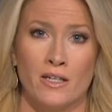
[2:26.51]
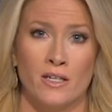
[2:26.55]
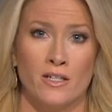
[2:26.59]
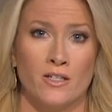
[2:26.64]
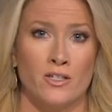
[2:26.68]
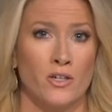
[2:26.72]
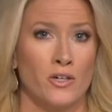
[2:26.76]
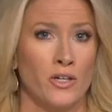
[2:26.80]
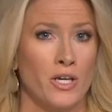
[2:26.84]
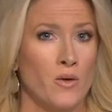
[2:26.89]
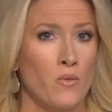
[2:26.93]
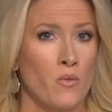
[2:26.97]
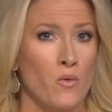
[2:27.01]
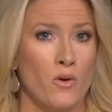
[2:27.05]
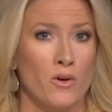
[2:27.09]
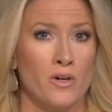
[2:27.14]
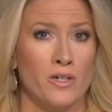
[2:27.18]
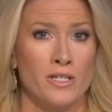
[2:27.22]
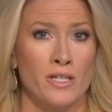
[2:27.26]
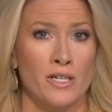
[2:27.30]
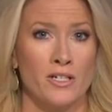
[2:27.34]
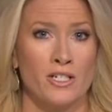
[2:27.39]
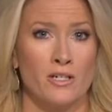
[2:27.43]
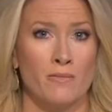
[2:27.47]
Turkey
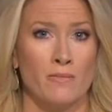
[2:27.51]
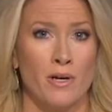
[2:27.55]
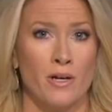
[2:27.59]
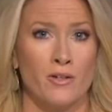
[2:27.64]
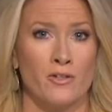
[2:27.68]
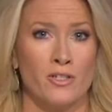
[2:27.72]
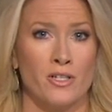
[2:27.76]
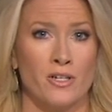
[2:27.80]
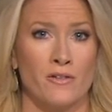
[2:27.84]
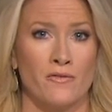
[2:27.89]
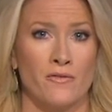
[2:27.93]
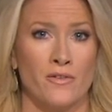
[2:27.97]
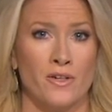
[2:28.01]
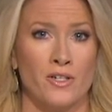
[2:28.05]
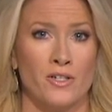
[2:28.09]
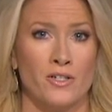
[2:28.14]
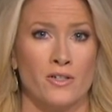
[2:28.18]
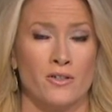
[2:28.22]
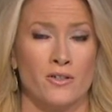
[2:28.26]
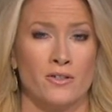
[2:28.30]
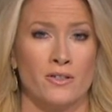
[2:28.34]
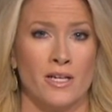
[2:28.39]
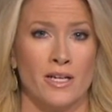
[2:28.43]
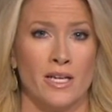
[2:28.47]
warned Dutch and Belgian
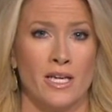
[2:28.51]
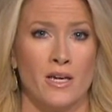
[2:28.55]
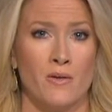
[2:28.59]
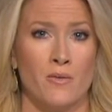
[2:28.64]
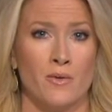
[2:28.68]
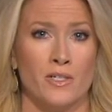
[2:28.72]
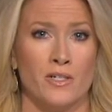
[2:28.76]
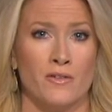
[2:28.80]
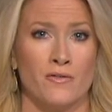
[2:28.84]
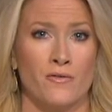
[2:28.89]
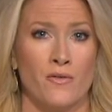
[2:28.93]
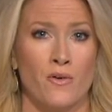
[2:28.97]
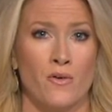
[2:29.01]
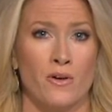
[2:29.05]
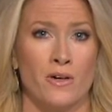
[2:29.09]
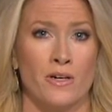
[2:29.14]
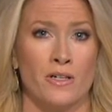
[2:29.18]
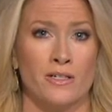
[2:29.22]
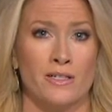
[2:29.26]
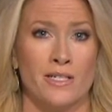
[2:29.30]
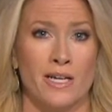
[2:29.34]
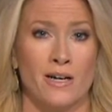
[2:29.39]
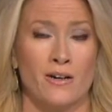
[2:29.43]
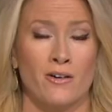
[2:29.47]
officials that he was a
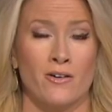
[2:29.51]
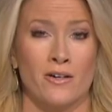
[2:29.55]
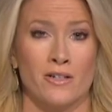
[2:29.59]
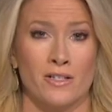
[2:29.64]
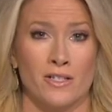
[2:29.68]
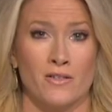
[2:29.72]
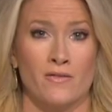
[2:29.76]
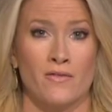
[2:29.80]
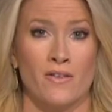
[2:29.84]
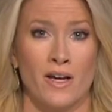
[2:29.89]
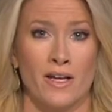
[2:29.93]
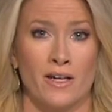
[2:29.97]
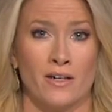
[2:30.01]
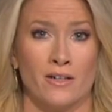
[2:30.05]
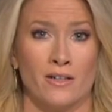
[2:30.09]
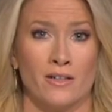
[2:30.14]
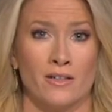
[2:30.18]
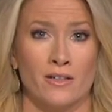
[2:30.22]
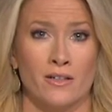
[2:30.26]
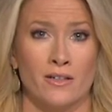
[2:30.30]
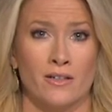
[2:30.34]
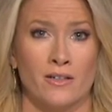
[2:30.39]
foreign terrorist fighter.